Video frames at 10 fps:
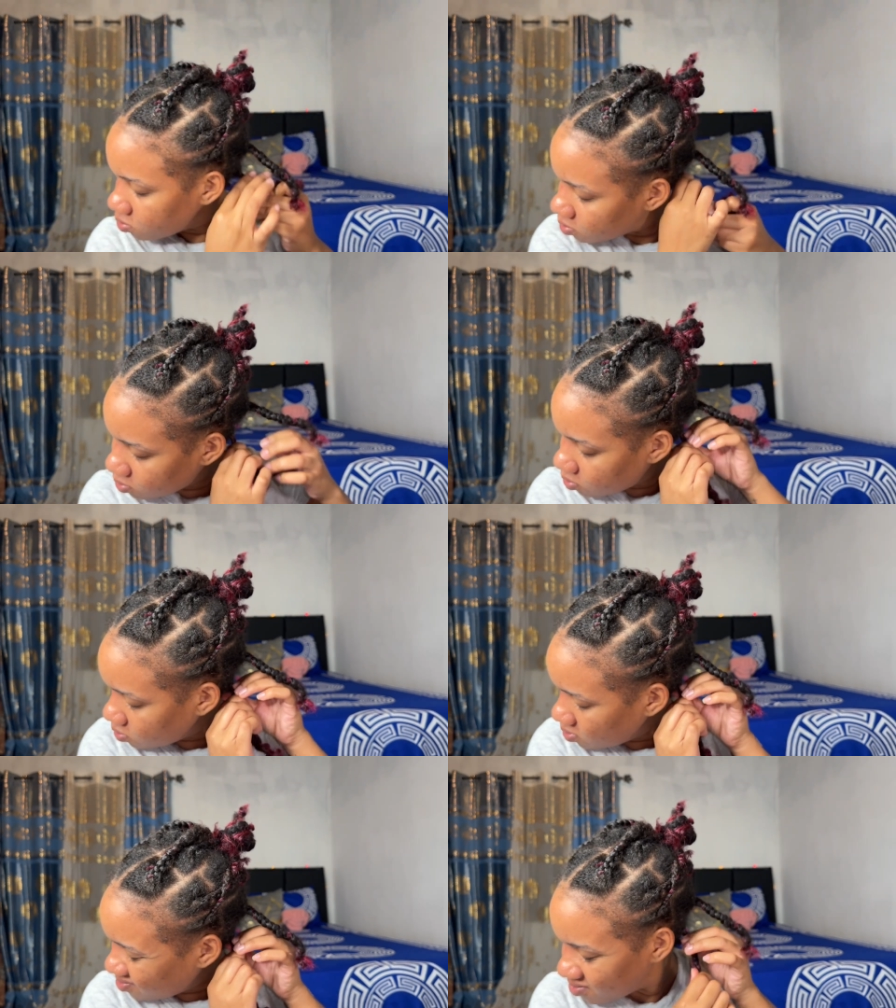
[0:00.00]
Then
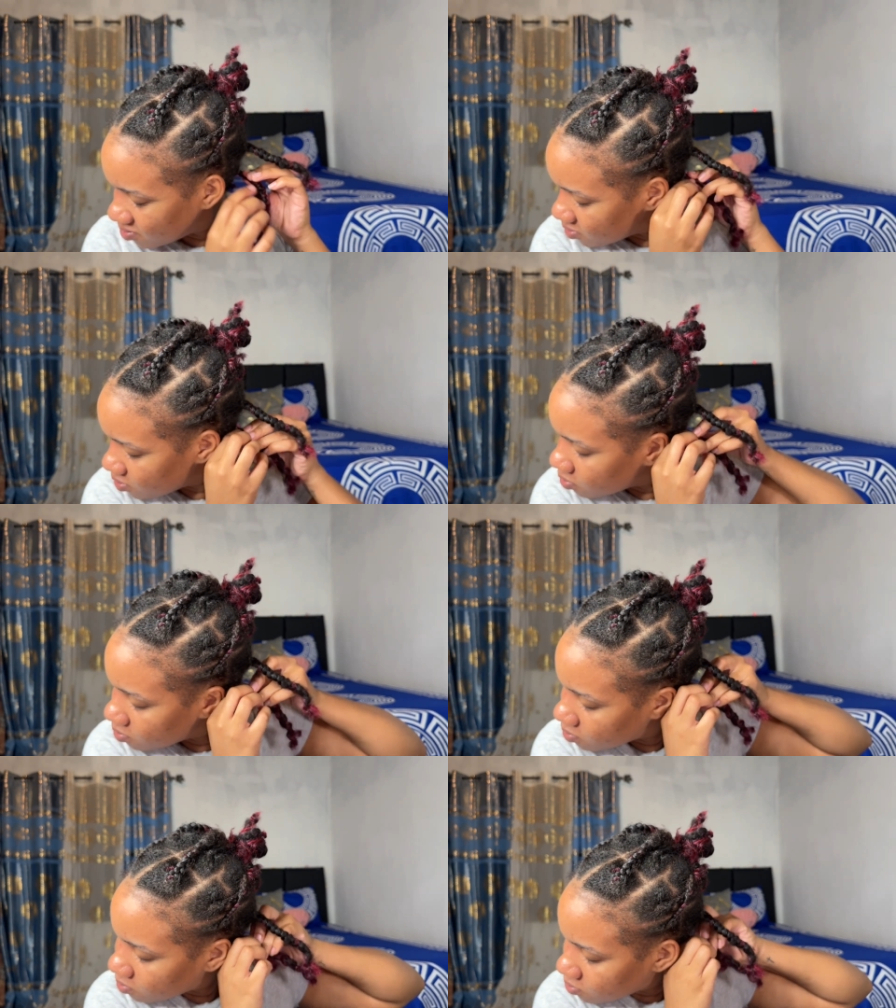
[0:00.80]
that's the time you
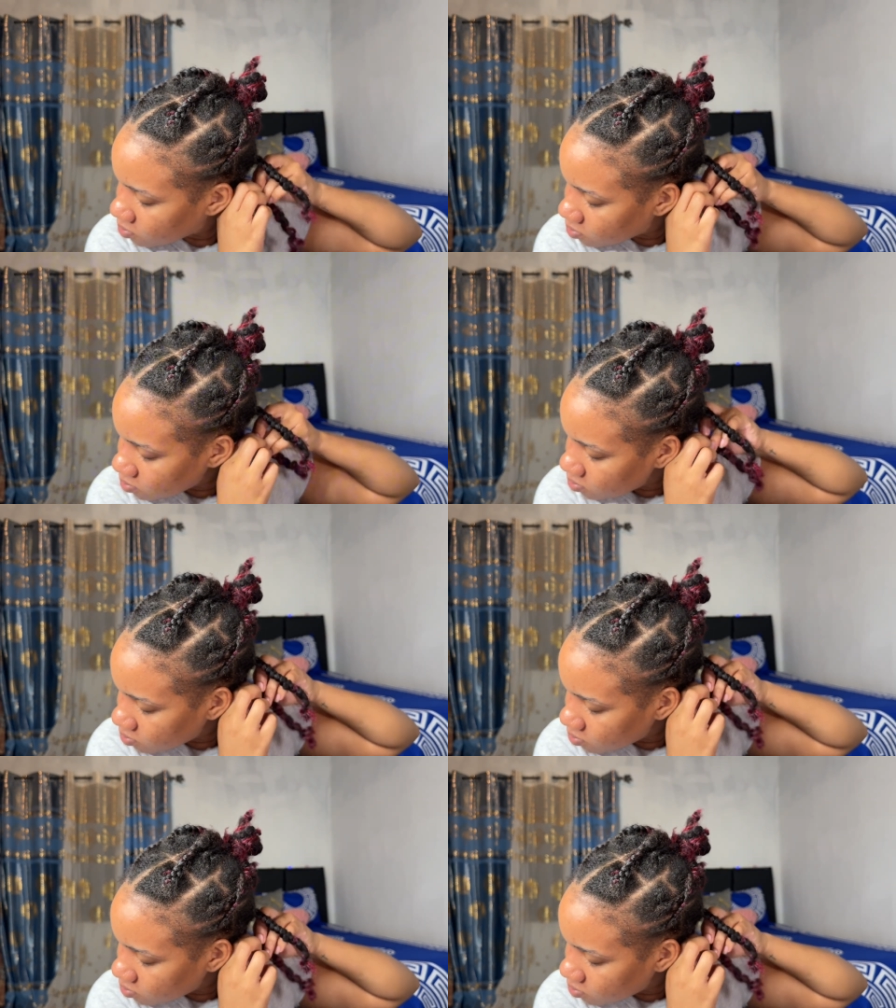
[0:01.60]
know it's time